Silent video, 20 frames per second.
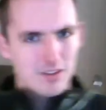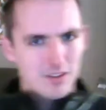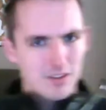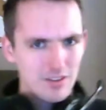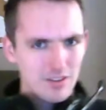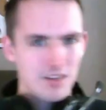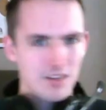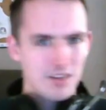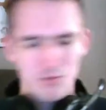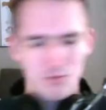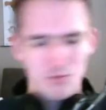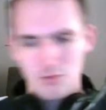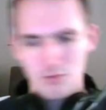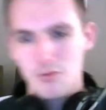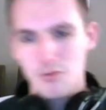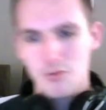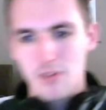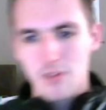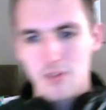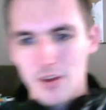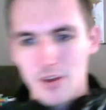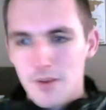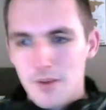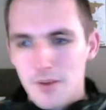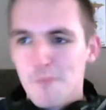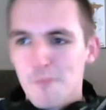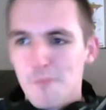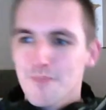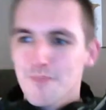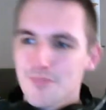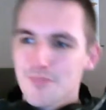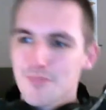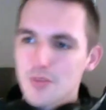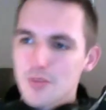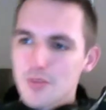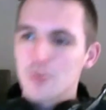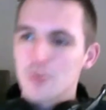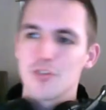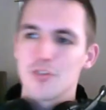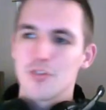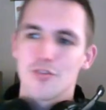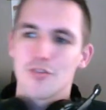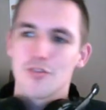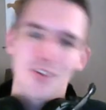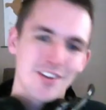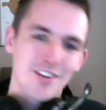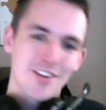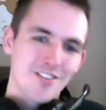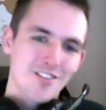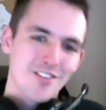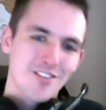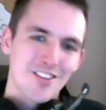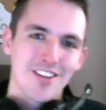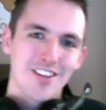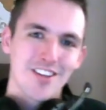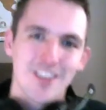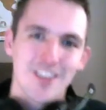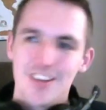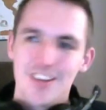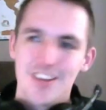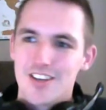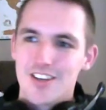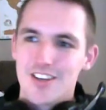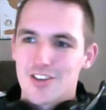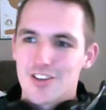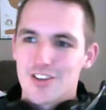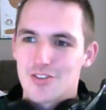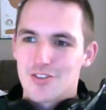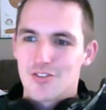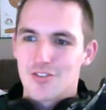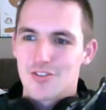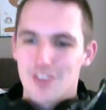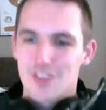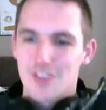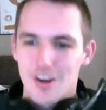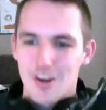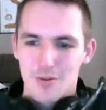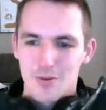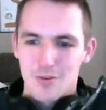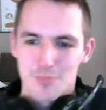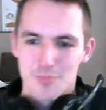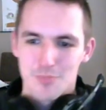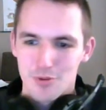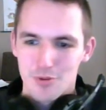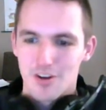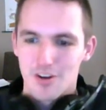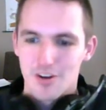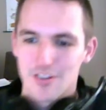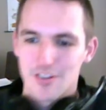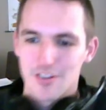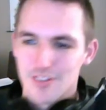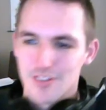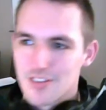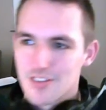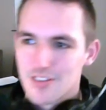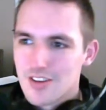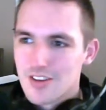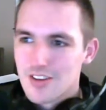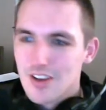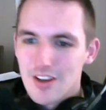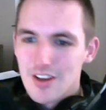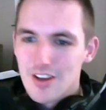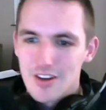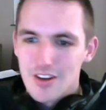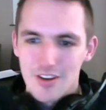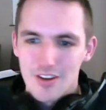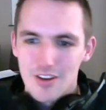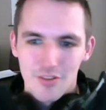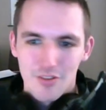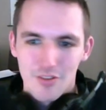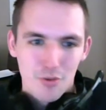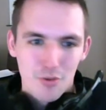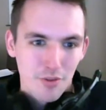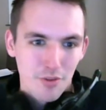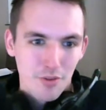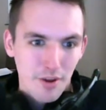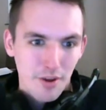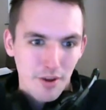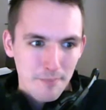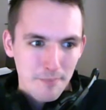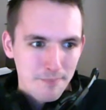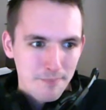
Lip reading: the end result, which is funny to see because you'll see how it progressed through time.